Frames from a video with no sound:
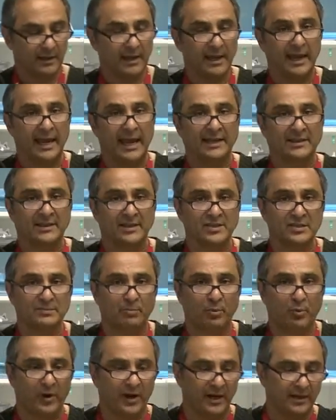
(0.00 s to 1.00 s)
At
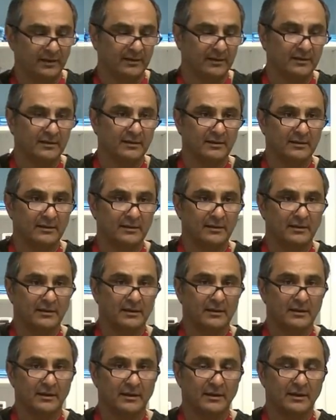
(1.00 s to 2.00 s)
this point,
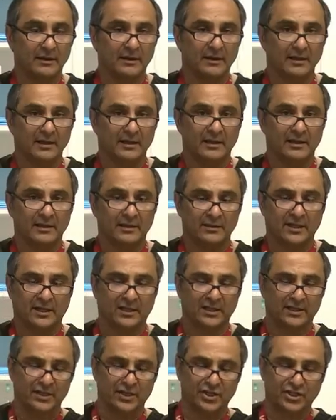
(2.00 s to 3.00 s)
the
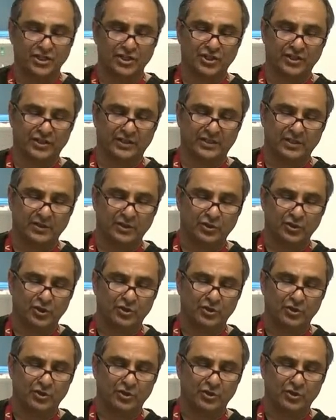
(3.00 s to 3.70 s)
clinician should